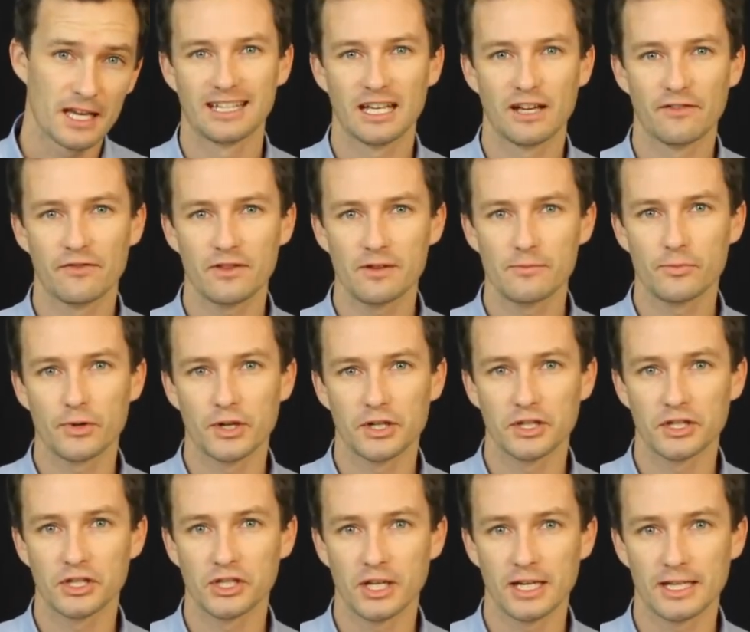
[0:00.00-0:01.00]
If the
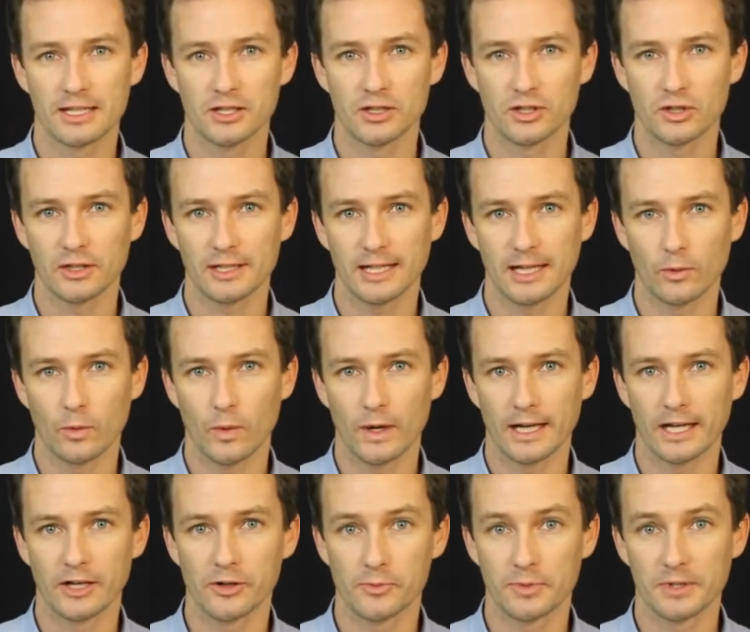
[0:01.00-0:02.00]
impression share is not at
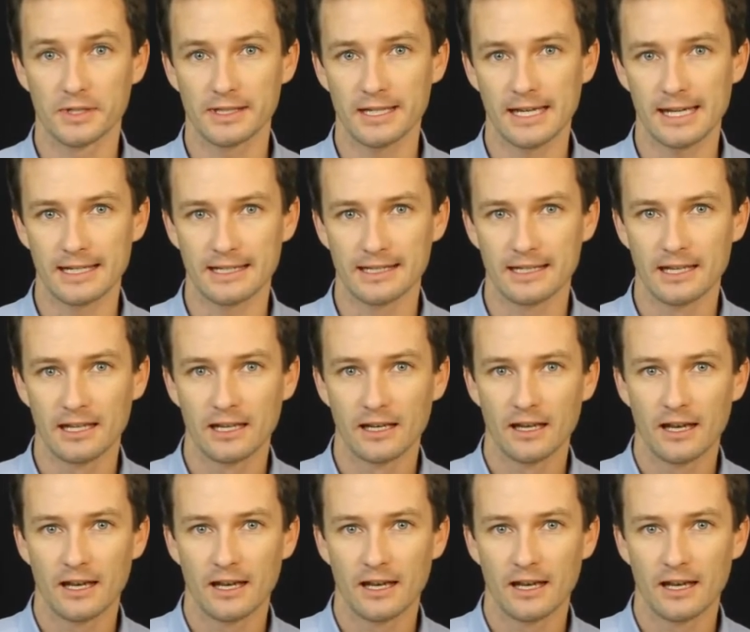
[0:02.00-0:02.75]
100%